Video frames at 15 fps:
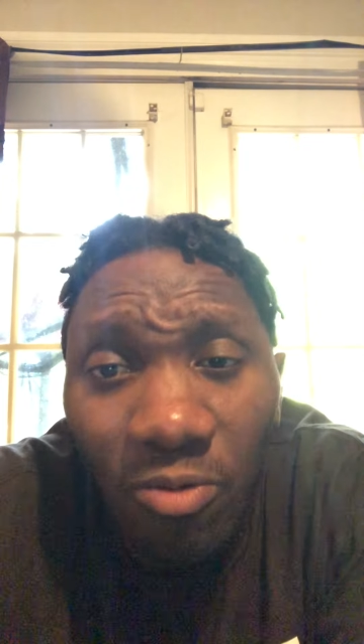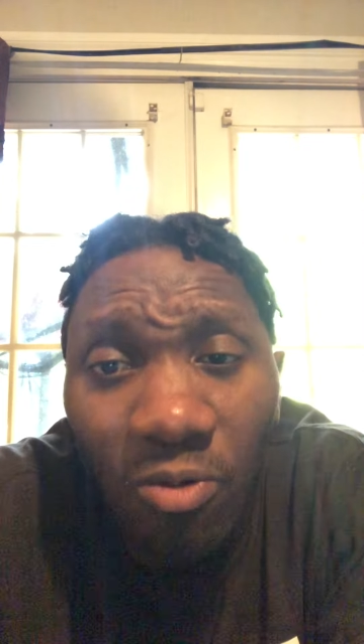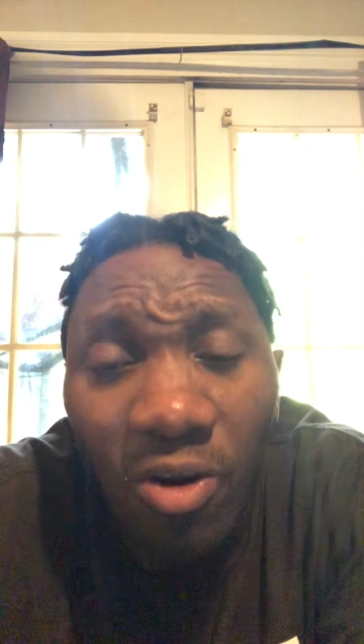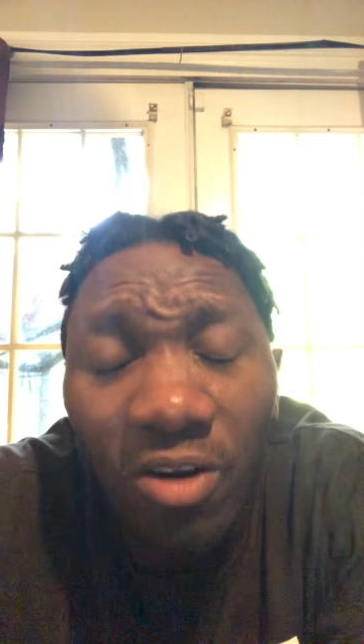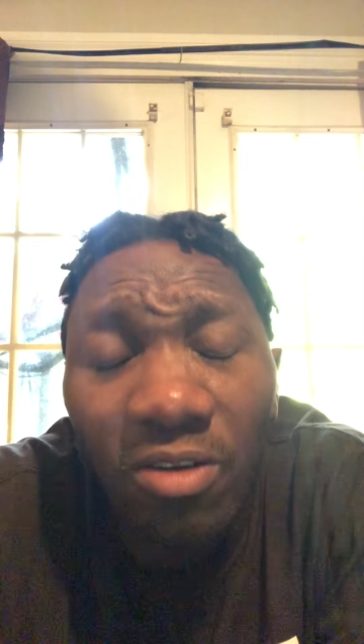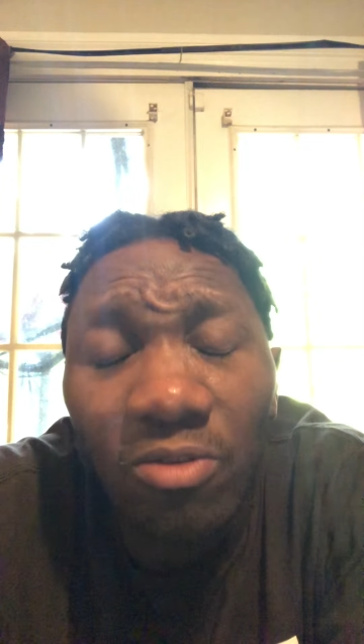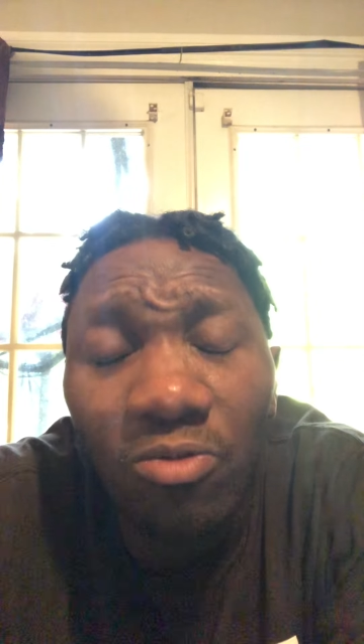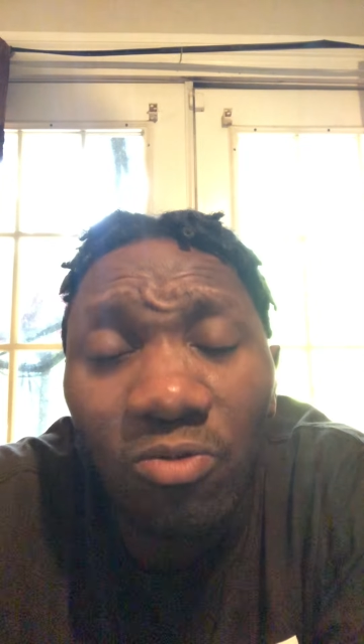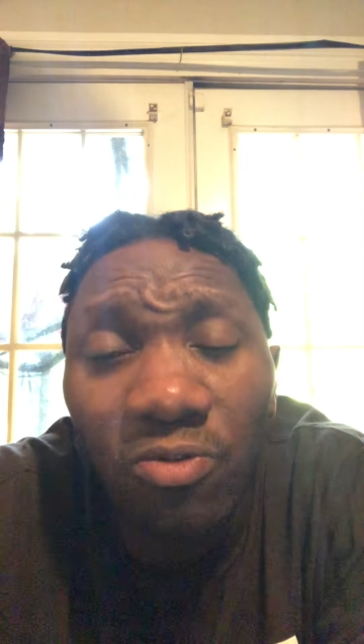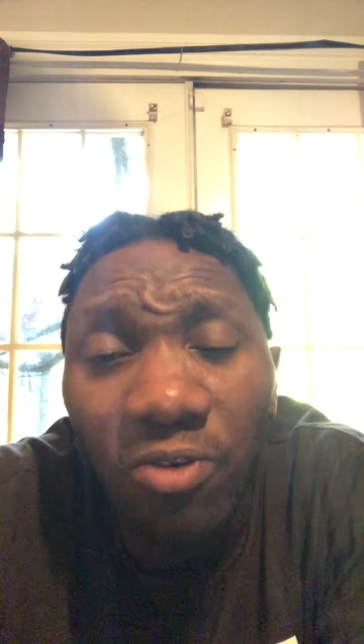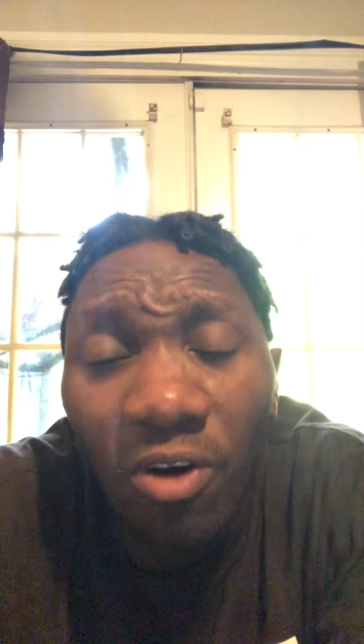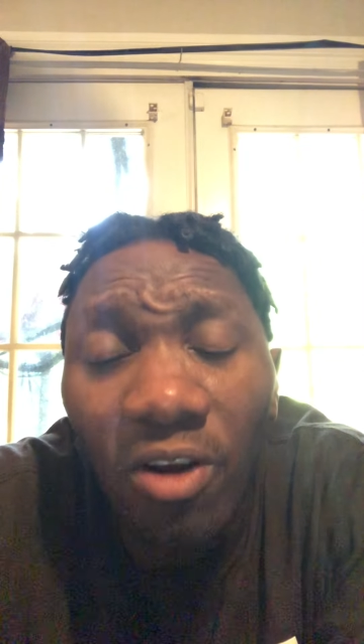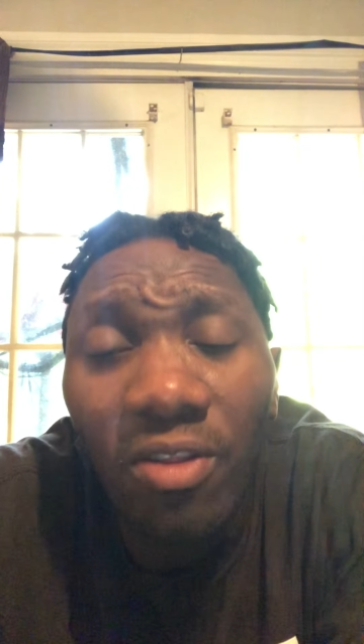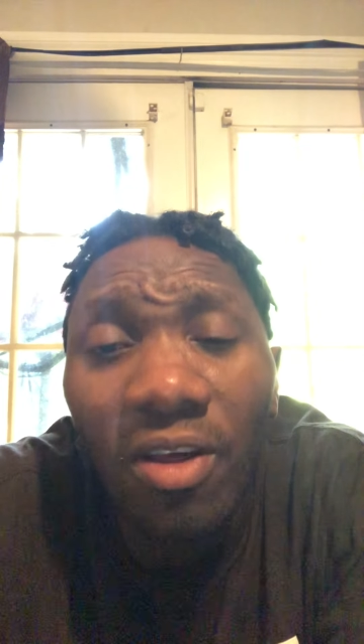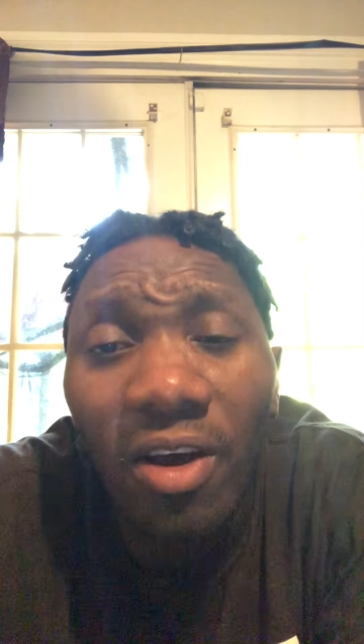Run
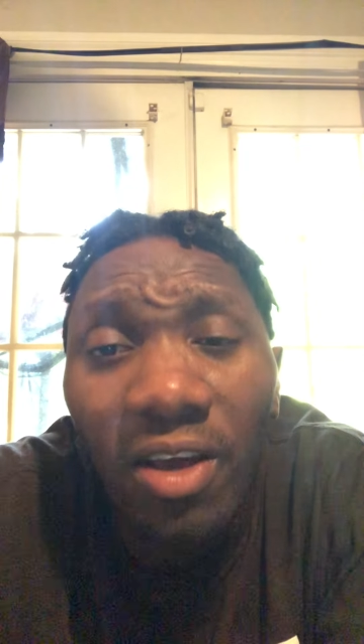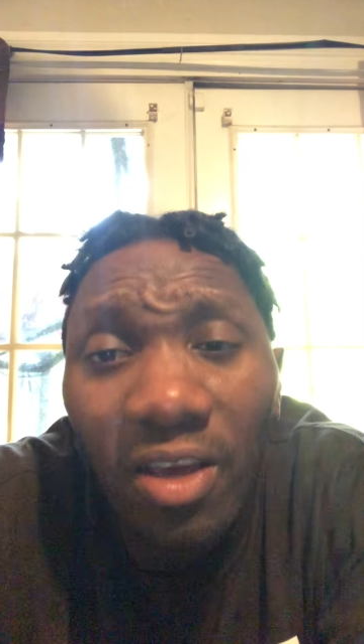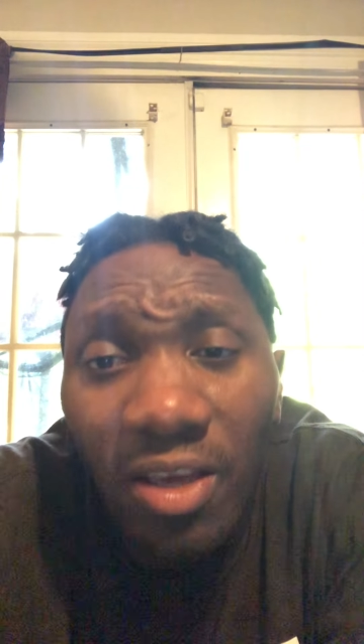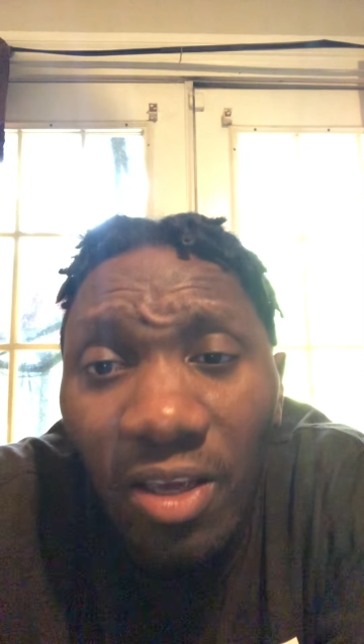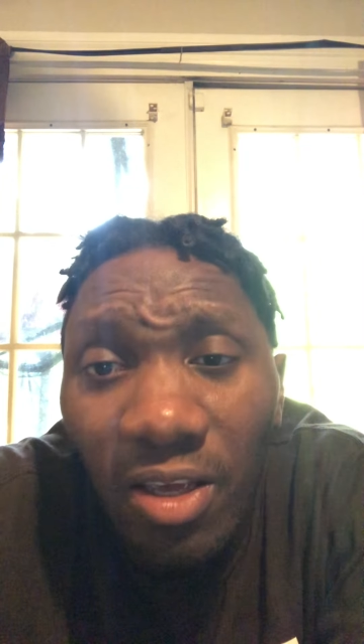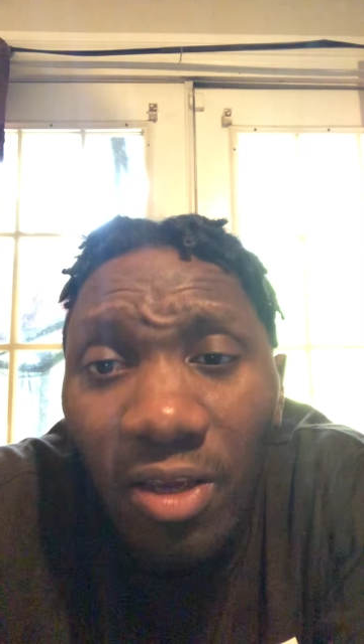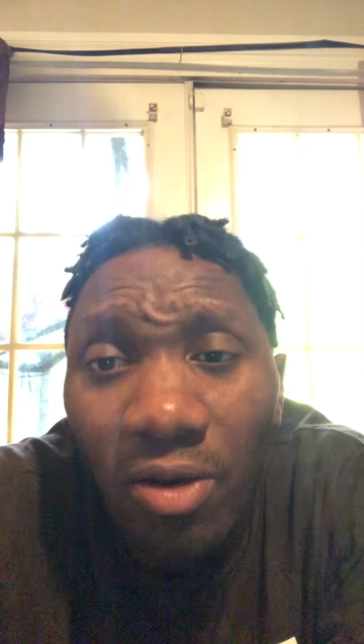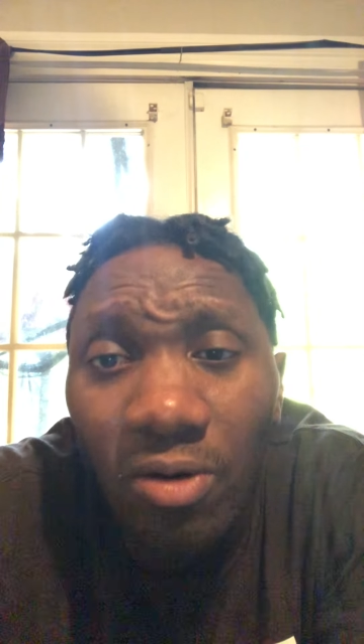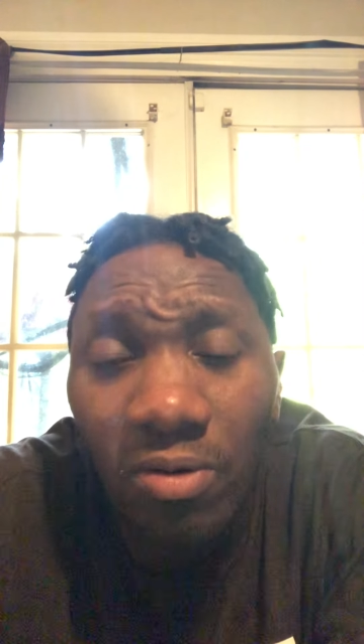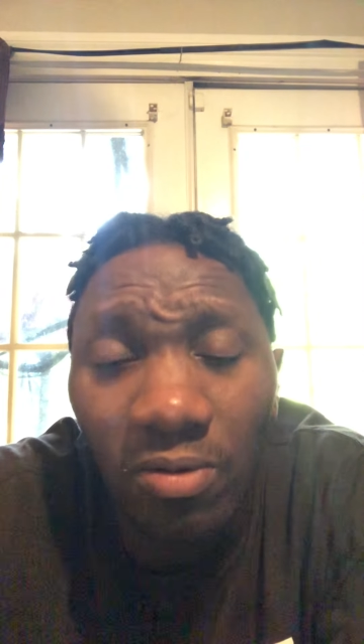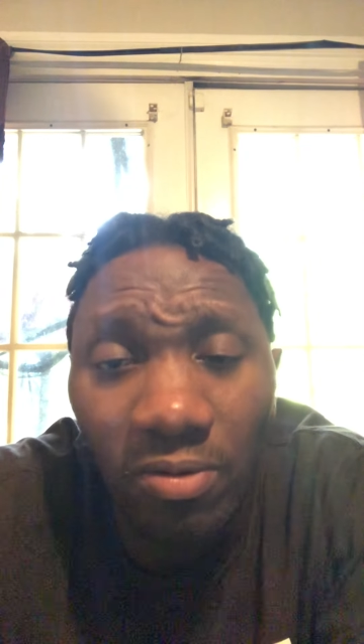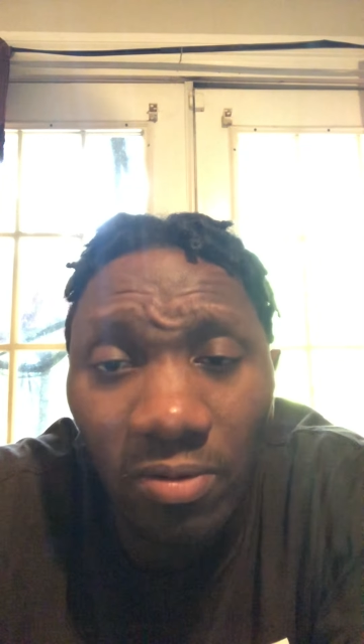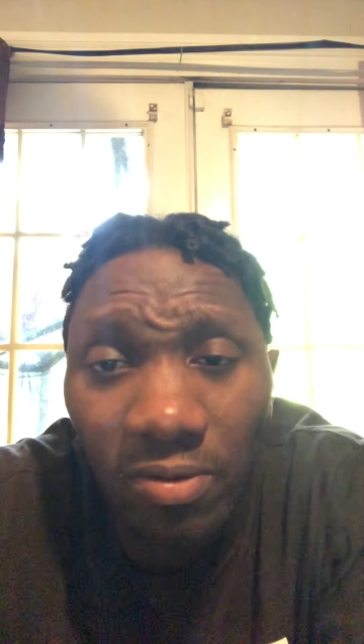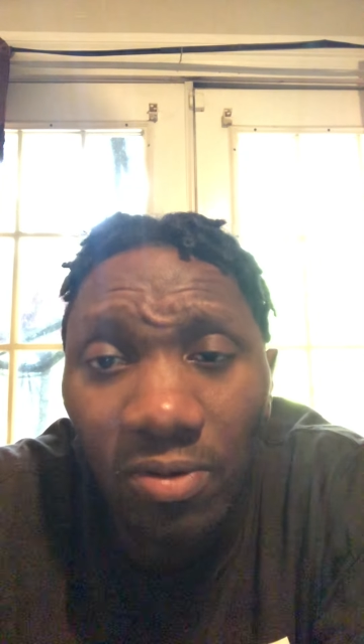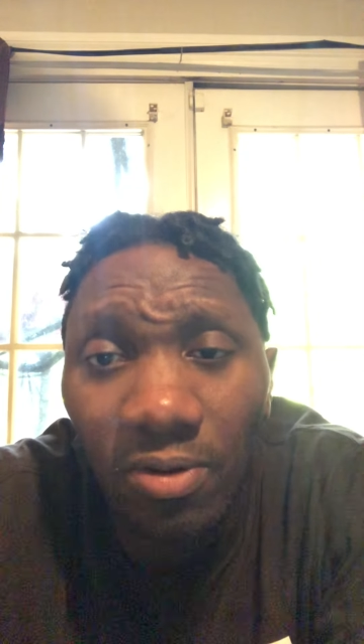for the
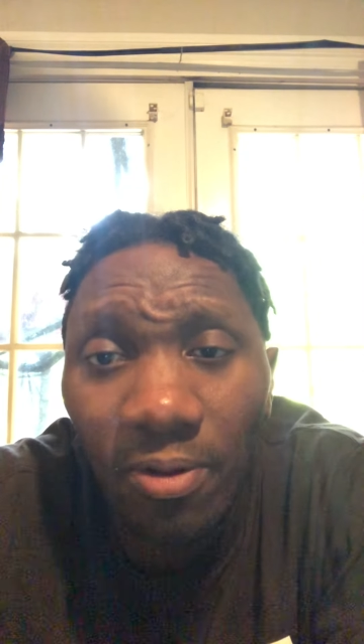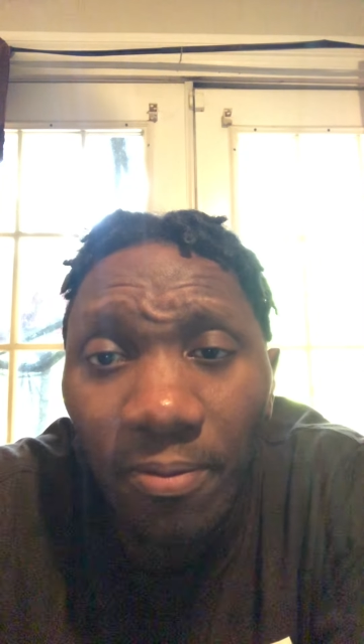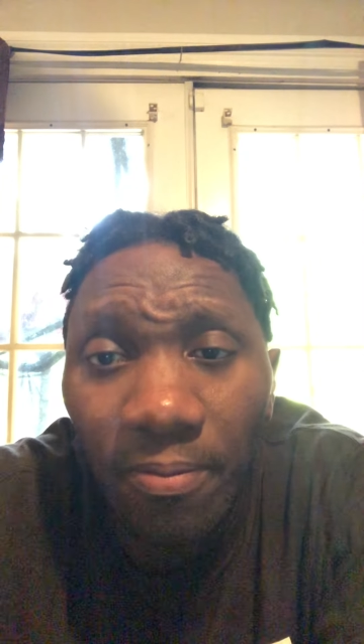hills.